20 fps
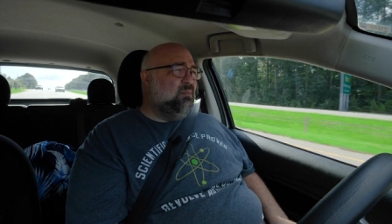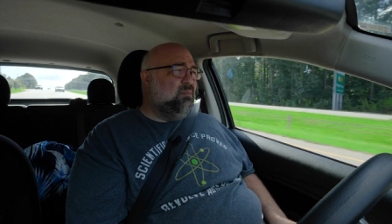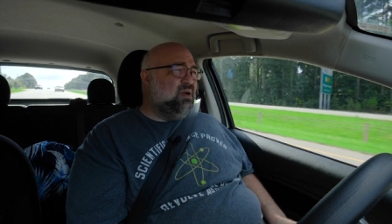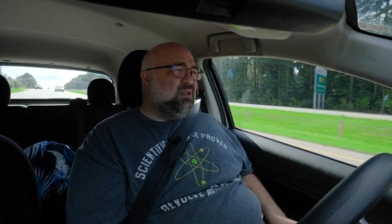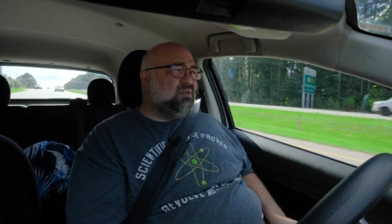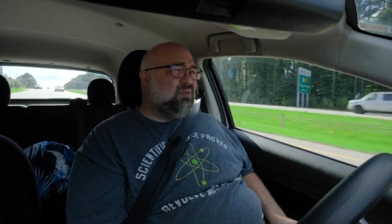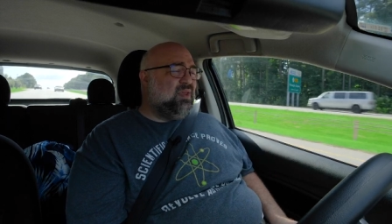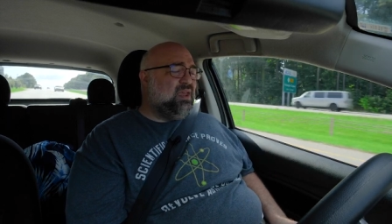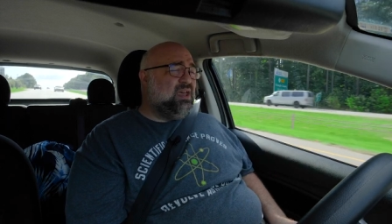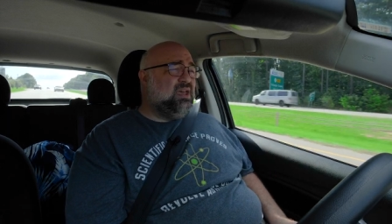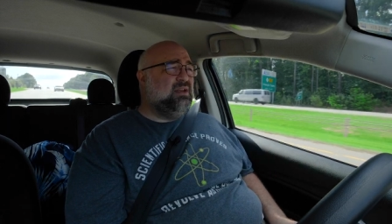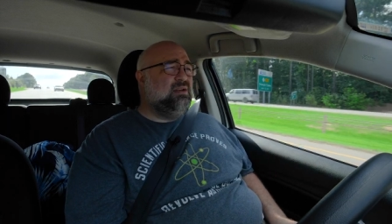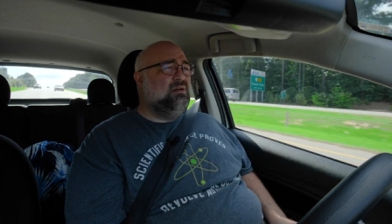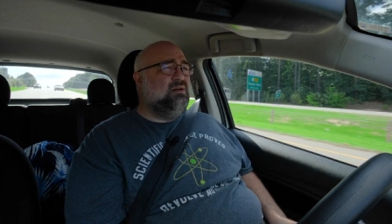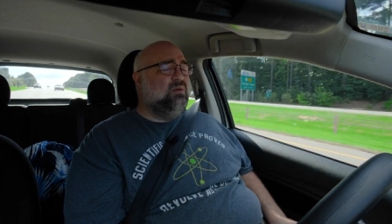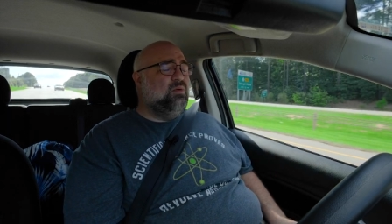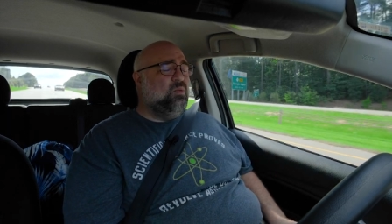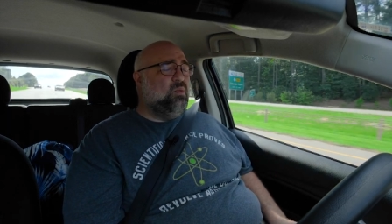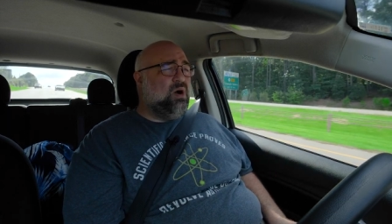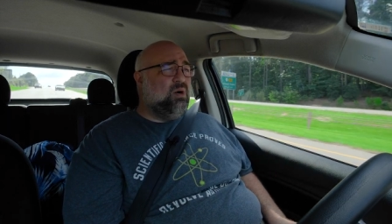But then
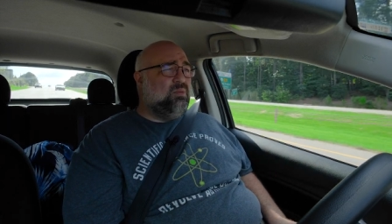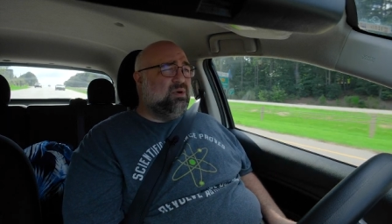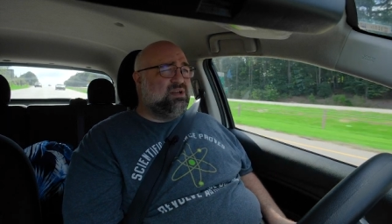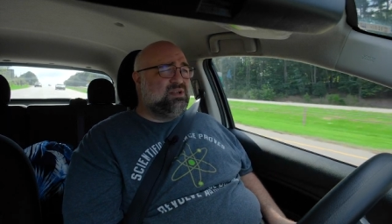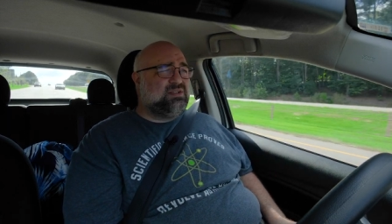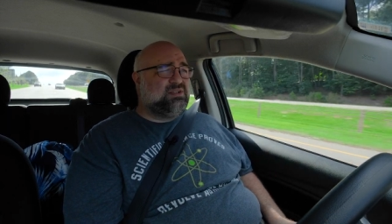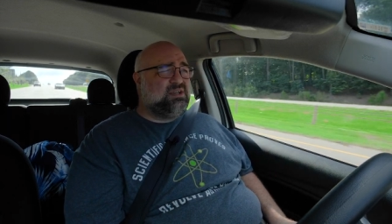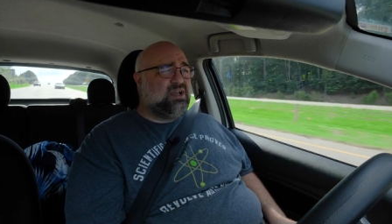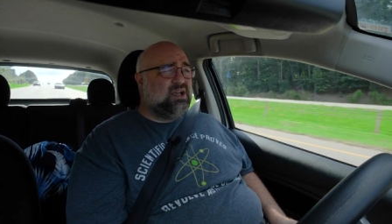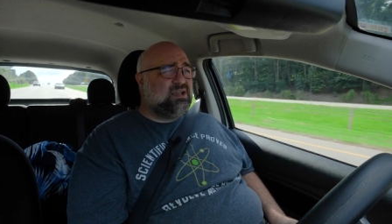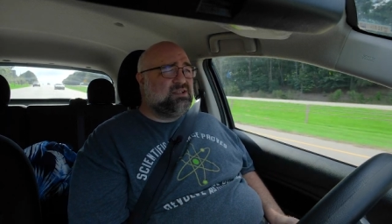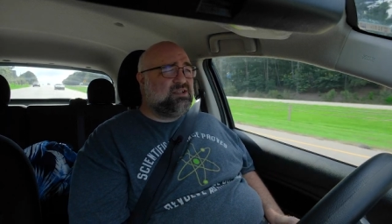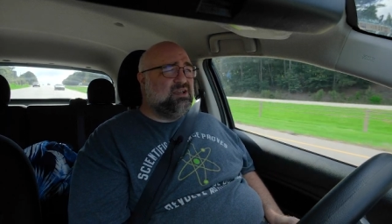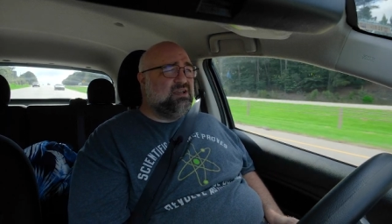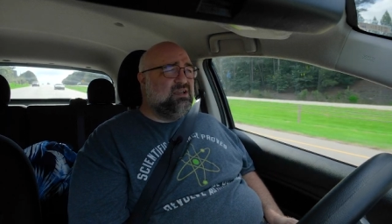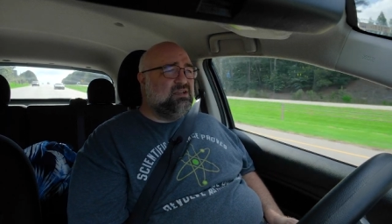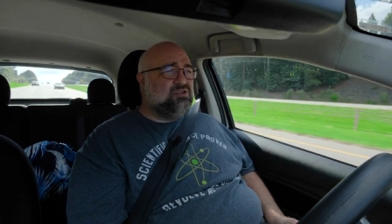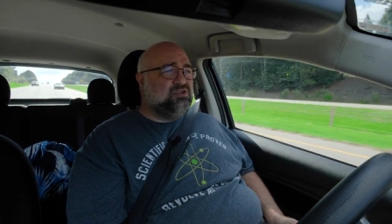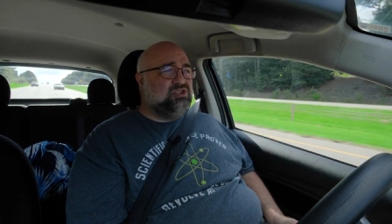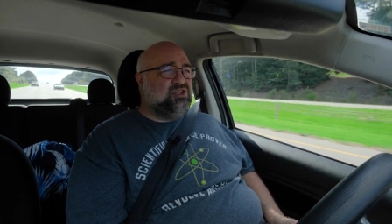what we're
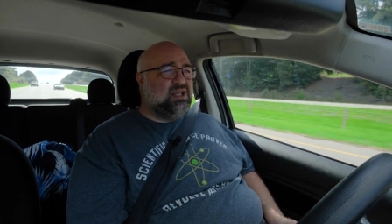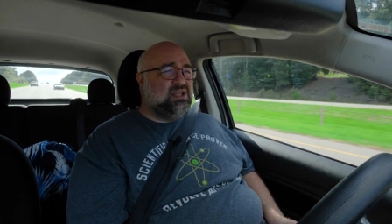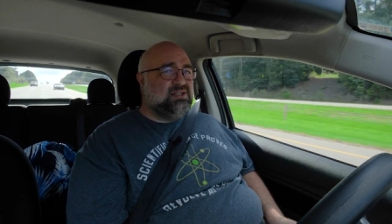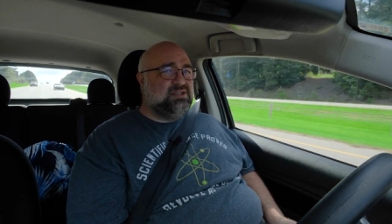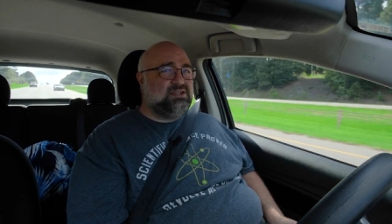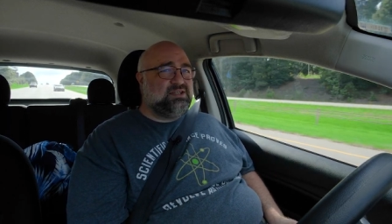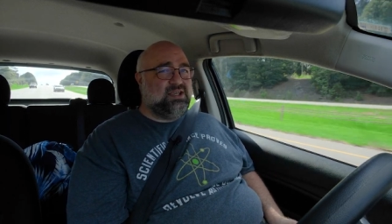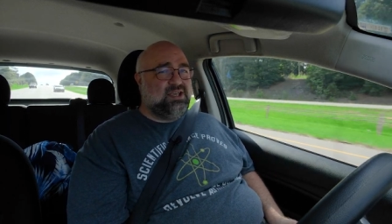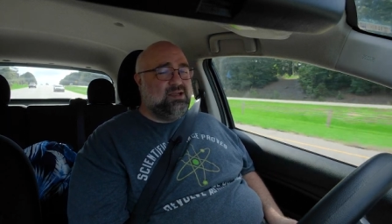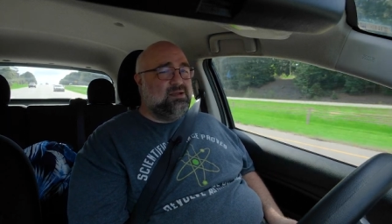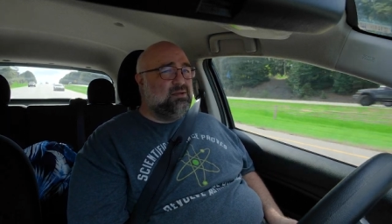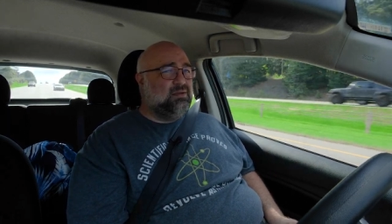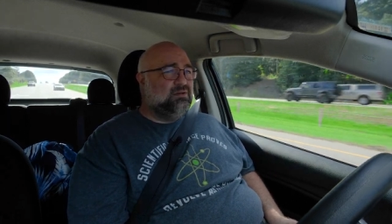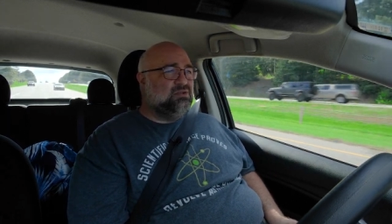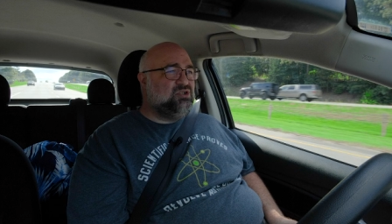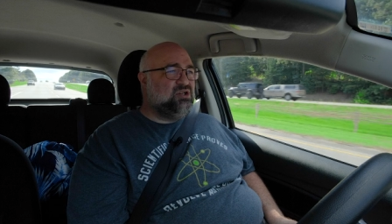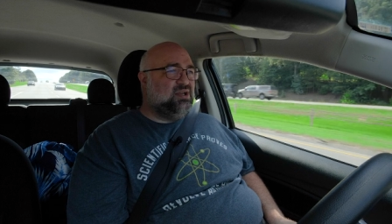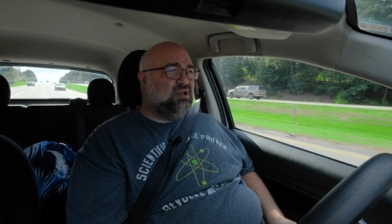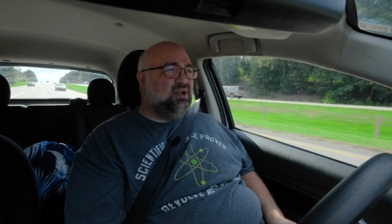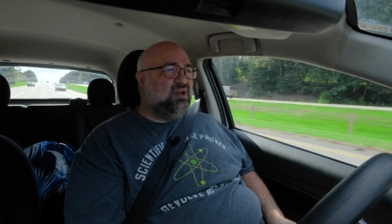discussing is Gen Z
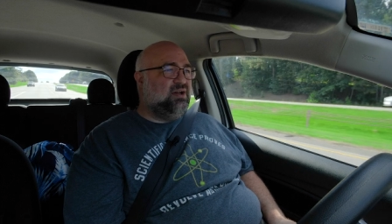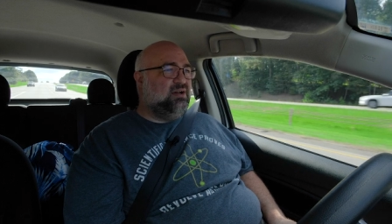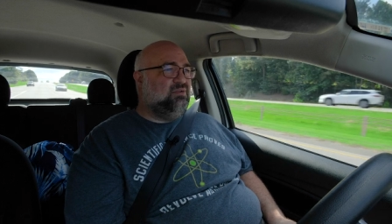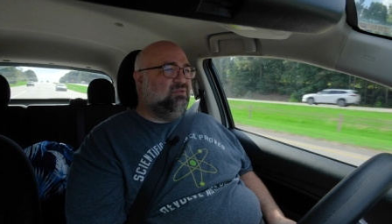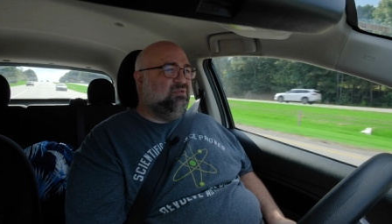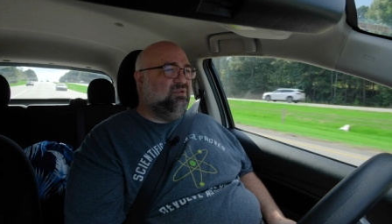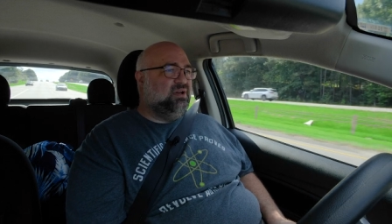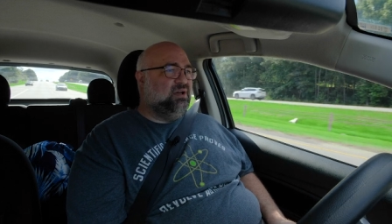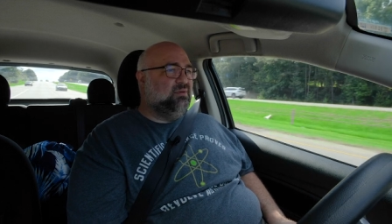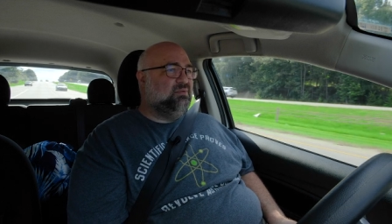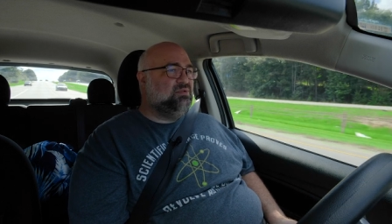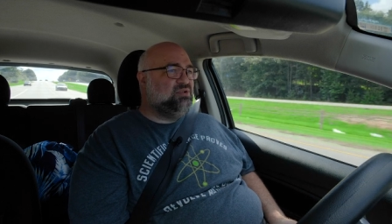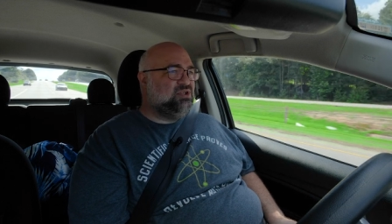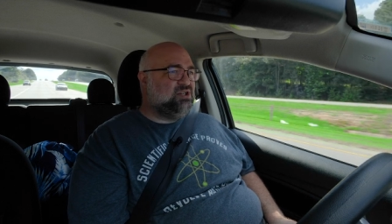and Gen Alpha.